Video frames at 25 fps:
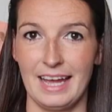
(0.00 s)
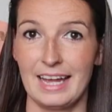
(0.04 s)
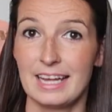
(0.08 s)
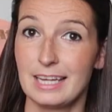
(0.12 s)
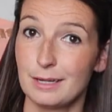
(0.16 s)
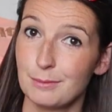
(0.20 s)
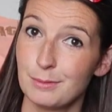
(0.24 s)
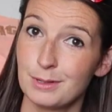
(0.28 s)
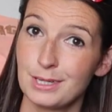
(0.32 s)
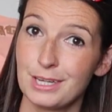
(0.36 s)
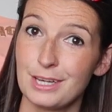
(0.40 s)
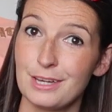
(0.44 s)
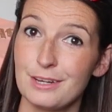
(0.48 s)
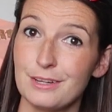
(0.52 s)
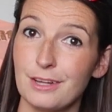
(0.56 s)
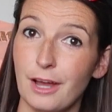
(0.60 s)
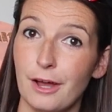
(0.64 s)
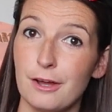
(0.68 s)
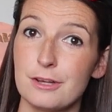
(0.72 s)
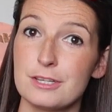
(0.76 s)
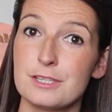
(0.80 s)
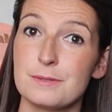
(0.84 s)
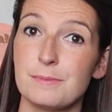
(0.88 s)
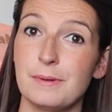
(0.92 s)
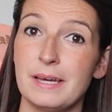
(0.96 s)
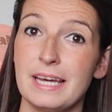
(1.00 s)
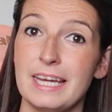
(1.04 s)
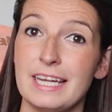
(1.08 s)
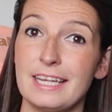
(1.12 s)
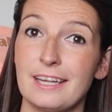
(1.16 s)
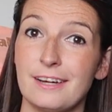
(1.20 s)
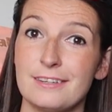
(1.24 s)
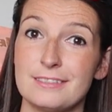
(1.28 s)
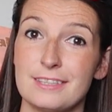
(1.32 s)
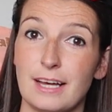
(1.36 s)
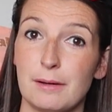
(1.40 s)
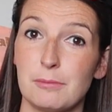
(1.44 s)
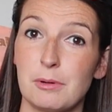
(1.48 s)
Anybody who knows me
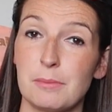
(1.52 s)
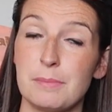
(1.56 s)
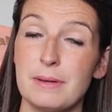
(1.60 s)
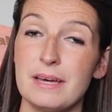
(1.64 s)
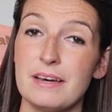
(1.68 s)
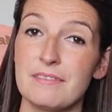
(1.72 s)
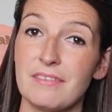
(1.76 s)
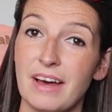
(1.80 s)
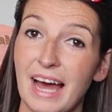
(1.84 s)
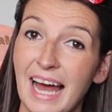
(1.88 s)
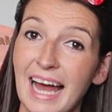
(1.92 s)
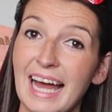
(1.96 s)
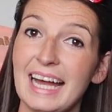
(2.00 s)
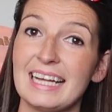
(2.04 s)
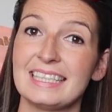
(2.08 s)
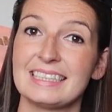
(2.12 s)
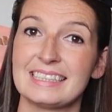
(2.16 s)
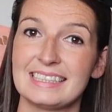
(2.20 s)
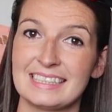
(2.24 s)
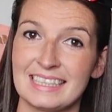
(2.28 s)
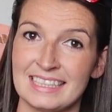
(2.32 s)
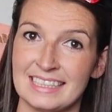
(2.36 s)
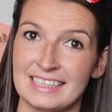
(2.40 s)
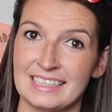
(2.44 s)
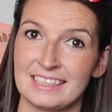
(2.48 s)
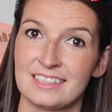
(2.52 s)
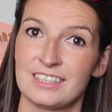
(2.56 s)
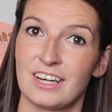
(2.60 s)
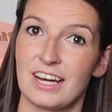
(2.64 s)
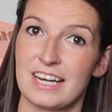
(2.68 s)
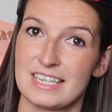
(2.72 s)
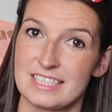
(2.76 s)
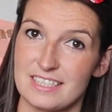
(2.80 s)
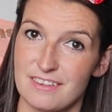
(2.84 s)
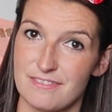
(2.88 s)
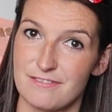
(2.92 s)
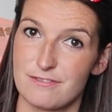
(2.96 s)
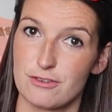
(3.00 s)
knows that I'm a bit of a hand
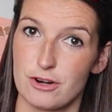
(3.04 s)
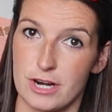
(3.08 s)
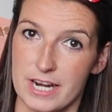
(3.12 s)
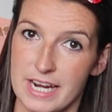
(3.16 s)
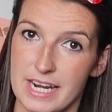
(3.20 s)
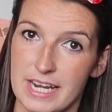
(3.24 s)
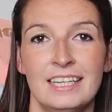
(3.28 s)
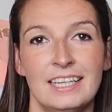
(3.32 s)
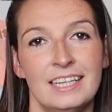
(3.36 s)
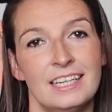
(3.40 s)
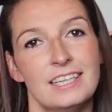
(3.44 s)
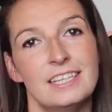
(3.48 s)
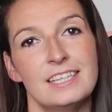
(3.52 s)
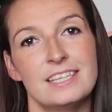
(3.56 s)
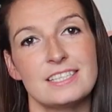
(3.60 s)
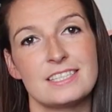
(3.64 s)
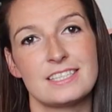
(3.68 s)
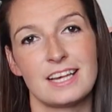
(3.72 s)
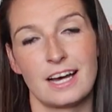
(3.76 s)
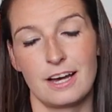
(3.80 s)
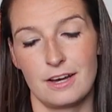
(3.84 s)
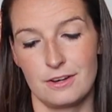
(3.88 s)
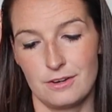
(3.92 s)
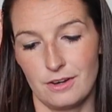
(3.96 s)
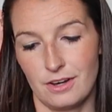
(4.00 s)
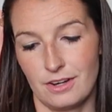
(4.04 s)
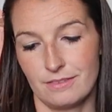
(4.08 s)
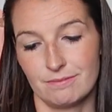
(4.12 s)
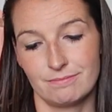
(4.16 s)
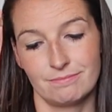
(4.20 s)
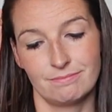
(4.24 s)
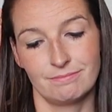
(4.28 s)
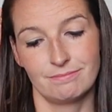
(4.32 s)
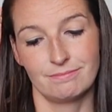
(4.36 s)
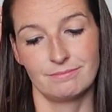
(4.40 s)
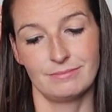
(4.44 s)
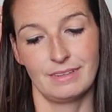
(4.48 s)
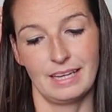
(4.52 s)
sanitizer freak. So
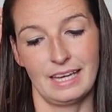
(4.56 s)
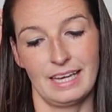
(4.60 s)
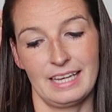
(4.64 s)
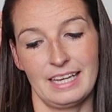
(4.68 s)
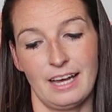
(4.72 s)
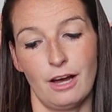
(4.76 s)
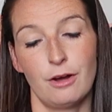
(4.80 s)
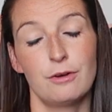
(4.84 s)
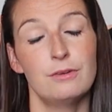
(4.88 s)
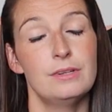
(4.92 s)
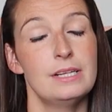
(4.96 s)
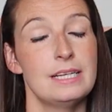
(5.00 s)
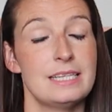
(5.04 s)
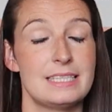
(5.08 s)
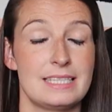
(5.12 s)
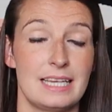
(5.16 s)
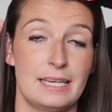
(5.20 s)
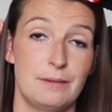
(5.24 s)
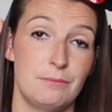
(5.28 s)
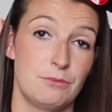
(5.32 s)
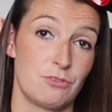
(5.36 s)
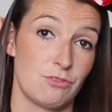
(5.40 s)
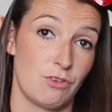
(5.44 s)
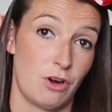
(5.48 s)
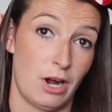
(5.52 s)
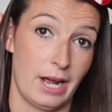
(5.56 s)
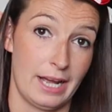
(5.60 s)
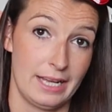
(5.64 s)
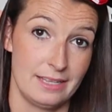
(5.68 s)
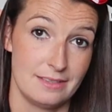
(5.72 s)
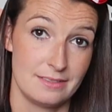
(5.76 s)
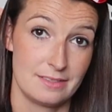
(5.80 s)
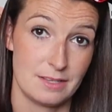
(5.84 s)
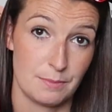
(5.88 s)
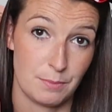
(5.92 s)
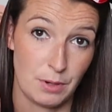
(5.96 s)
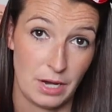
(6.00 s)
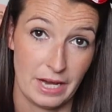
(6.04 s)
it only seemed
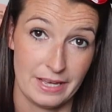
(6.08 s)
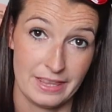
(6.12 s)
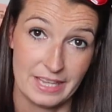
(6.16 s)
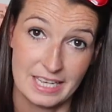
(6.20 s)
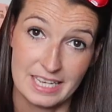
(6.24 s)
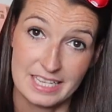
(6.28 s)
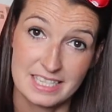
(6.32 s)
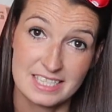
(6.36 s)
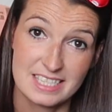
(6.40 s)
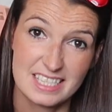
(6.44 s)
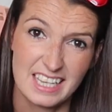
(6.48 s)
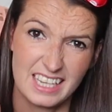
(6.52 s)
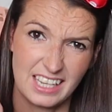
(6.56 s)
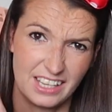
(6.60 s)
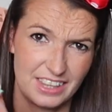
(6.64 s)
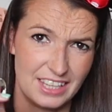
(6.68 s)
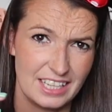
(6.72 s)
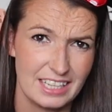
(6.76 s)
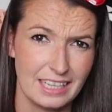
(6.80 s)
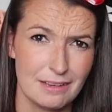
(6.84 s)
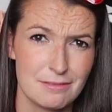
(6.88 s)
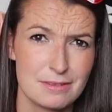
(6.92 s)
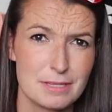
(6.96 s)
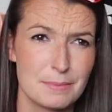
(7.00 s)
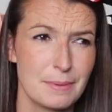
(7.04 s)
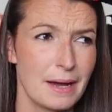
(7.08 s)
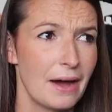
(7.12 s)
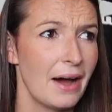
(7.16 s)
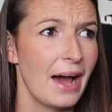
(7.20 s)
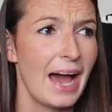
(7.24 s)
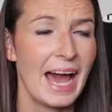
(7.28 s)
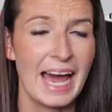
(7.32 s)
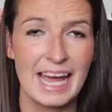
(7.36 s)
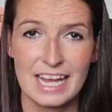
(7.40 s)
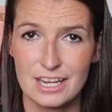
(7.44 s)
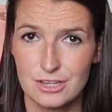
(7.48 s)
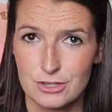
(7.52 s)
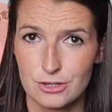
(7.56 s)
right to buy this, and I think that was
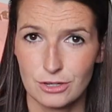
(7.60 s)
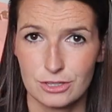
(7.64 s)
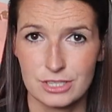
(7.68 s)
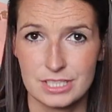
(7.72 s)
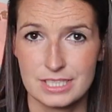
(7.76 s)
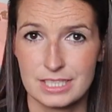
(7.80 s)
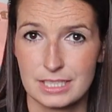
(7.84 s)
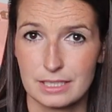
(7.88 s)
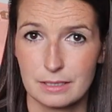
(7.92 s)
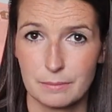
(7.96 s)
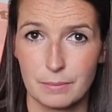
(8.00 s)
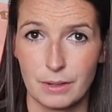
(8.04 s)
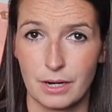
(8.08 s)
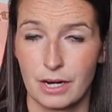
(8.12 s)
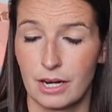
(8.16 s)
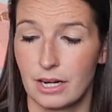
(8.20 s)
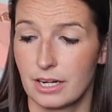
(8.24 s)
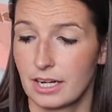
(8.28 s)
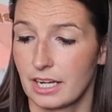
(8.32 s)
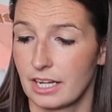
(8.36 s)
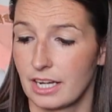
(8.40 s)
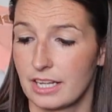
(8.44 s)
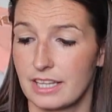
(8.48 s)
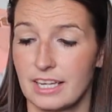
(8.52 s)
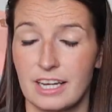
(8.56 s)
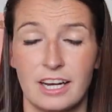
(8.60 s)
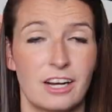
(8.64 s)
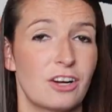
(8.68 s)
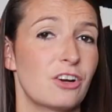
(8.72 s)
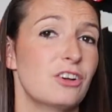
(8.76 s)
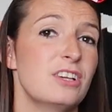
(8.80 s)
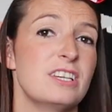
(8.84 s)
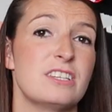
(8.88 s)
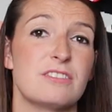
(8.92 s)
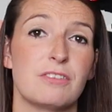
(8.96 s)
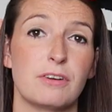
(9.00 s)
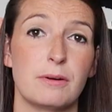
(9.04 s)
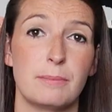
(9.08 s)
about $8 in the park, and I think I
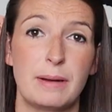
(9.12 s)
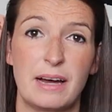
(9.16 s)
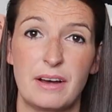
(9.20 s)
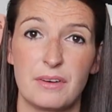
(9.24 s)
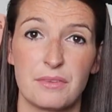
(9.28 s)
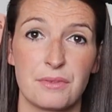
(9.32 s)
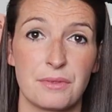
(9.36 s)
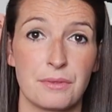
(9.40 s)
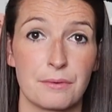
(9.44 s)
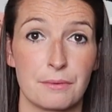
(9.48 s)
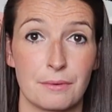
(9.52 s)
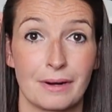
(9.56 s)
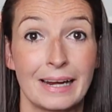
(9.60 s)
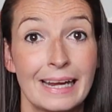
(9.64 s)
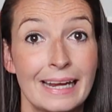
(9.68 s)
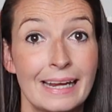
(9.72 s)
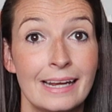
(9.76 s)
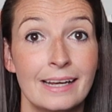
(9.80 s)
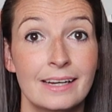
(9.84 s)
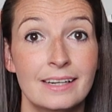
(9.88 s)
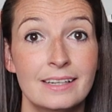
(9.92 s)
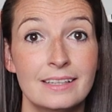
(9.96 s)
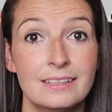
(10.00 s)
got this for about $3.